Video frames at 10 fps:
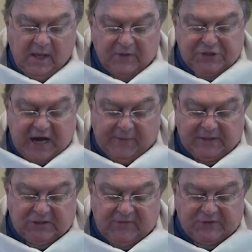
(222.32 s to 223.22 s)
The
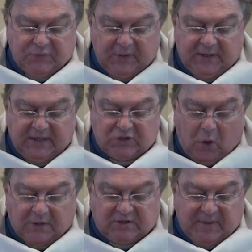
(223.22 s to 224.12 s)
chariots of Israel and its
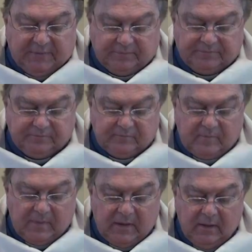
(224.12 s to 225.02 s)
horsemen."
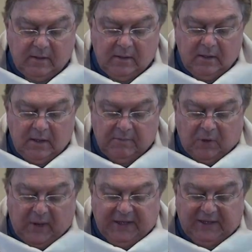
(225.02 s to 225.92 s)

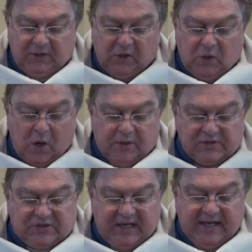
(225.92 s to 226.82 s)
But when he could no
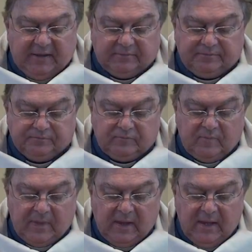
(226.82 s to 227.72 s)
longer see him,
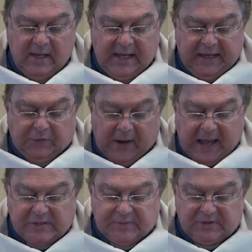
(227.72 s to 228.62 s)
he
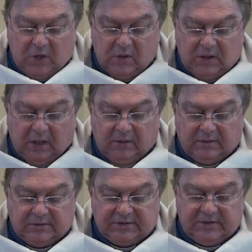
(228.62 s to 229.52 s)
grasped his own
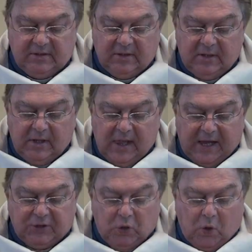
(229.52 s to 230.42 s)
clothes
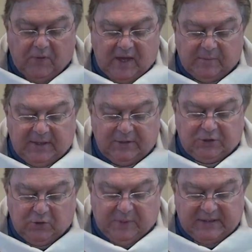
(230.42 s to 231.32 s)
and tore them in
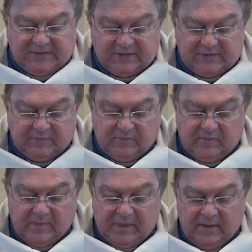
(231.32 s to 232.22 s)
two pieces.
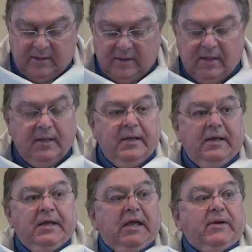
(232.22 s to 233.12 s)

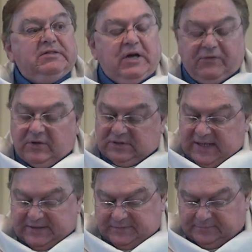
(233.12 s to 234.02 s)
Here is our first
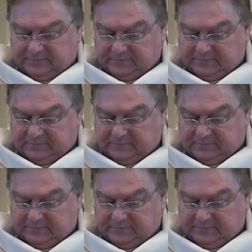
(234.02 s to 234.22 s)
lesson.